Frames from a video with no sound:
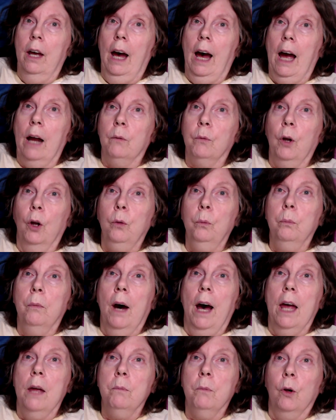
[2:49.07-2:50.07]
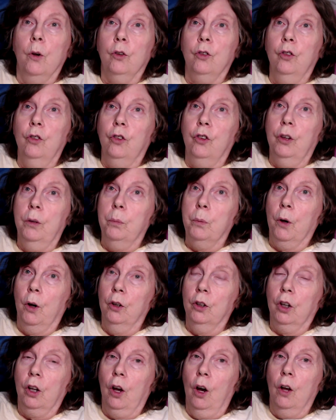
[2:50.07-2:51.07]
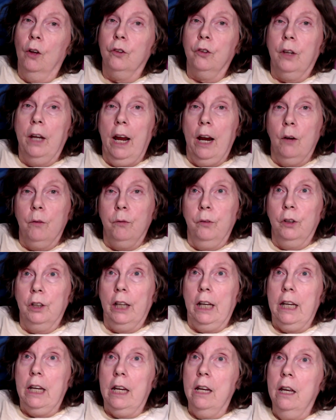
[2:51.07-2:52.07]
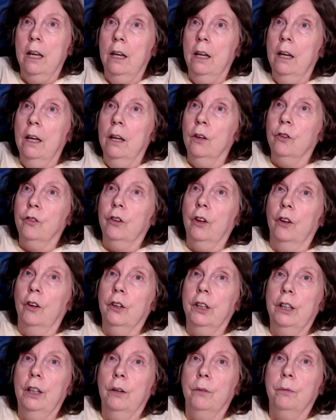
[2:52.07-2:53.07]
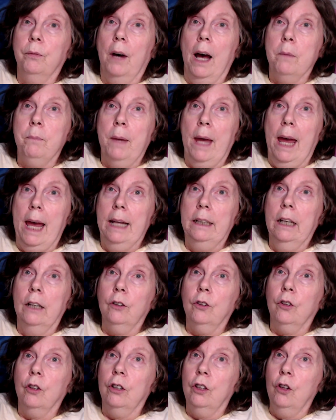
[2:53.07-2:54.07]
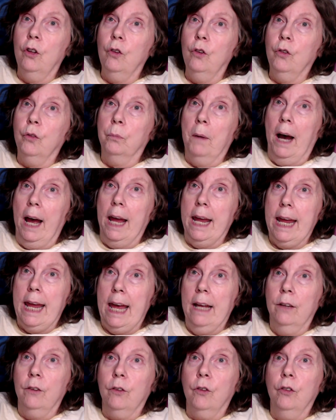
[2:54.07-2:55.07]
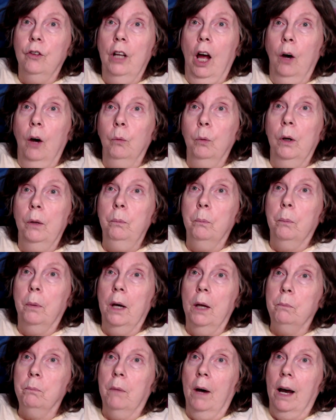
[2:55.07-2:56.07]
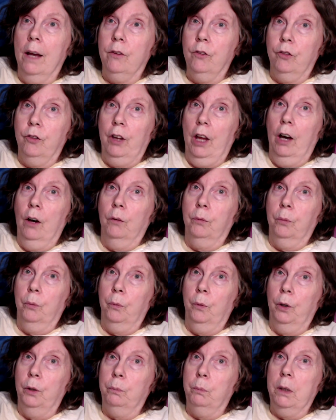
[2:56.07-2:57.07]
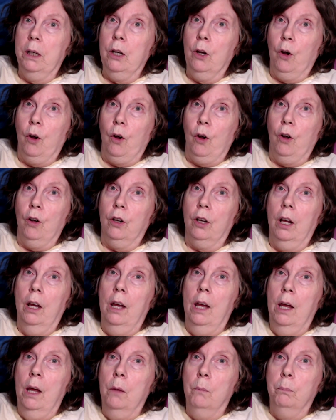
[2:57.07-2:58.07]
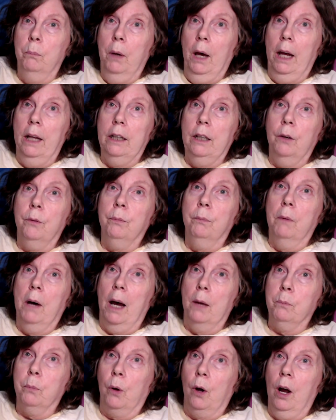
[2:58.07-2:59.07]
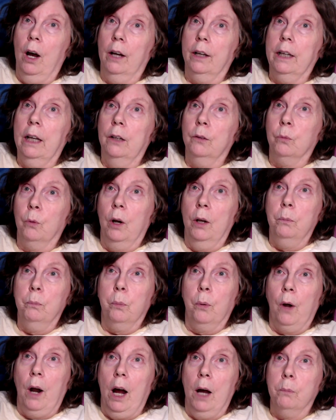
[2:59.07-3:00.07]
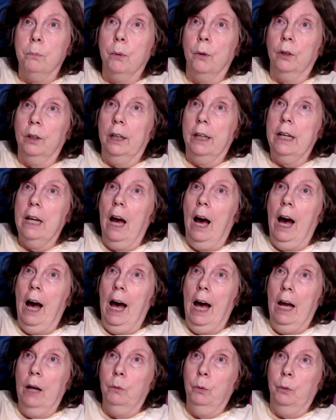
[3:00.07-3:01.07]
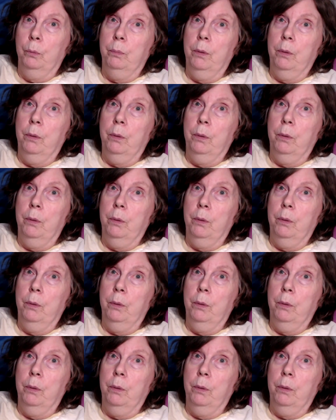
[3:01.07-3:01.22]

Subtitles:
I wrote my emergency protocols carefully, so that if I panicked and used my hands, no one but myself would be hurt. But if my prog had run properly, I would